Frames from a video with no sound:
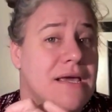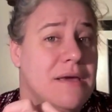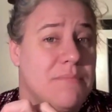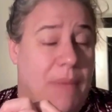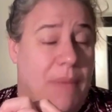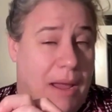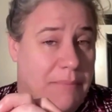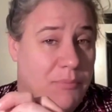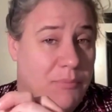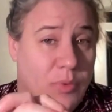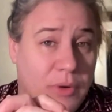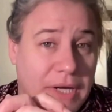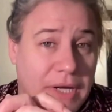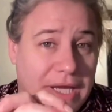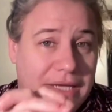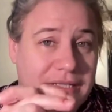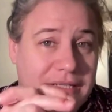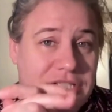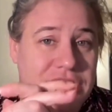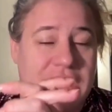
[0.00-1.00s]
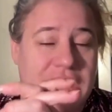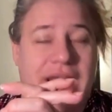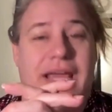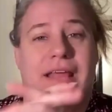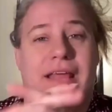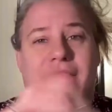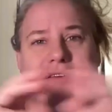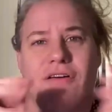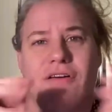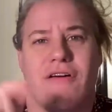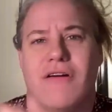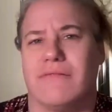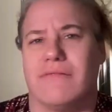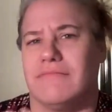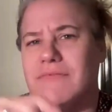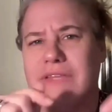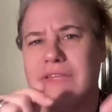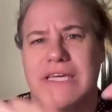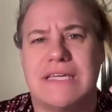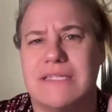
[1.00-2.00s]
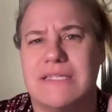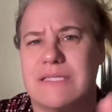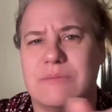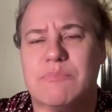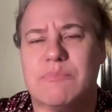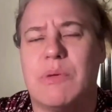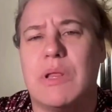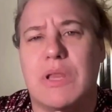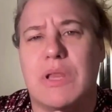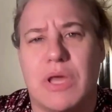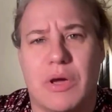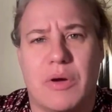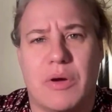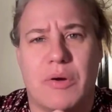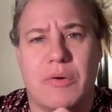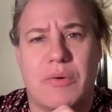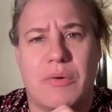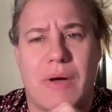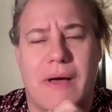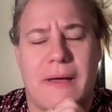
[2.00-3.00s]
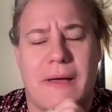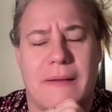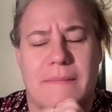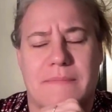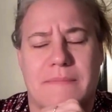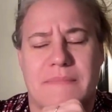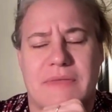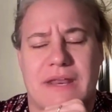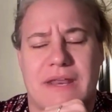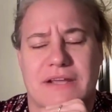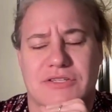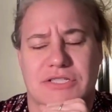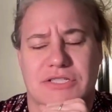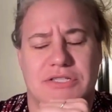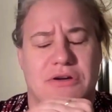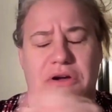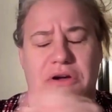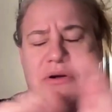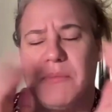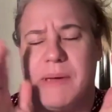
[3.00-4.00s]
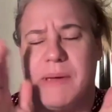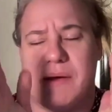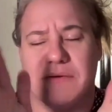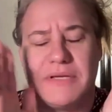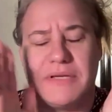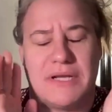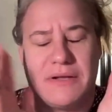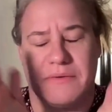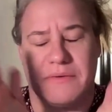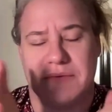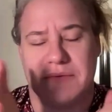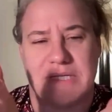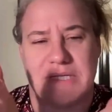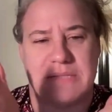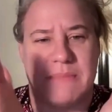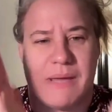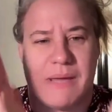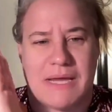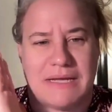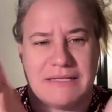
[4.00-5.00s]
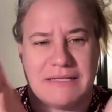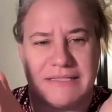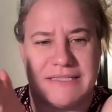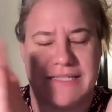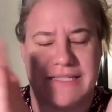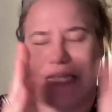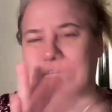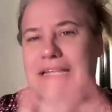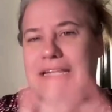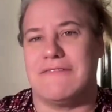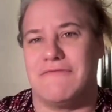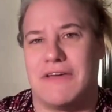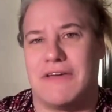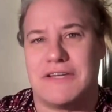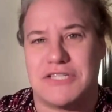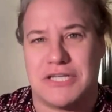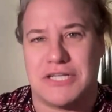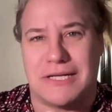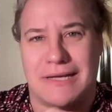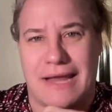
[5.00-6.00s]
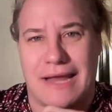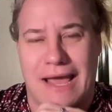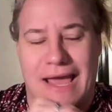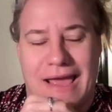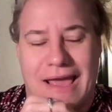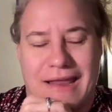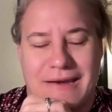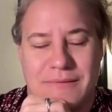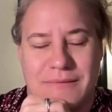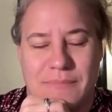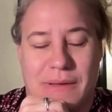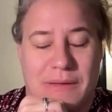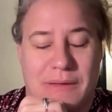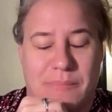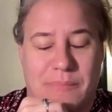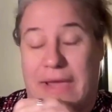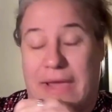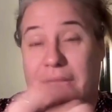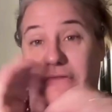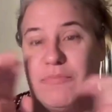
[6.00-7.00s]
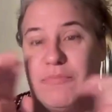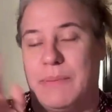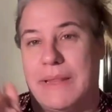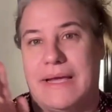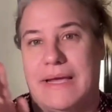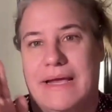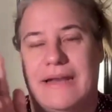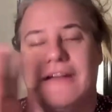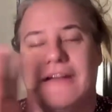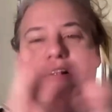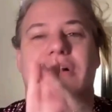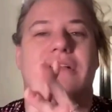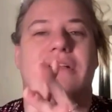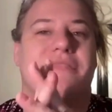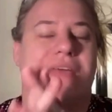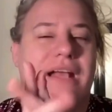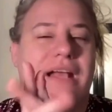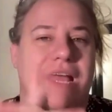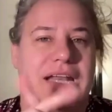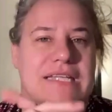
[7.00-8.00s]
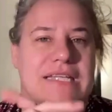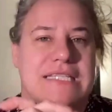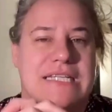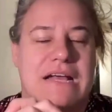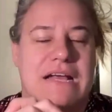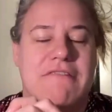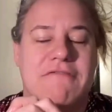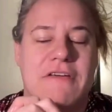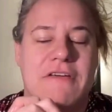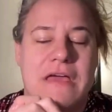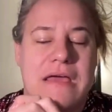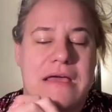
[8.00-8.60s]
my mortgage, and there are links below that actually talk about, does my debt confession and my payoff plan and all of that kind of stuff.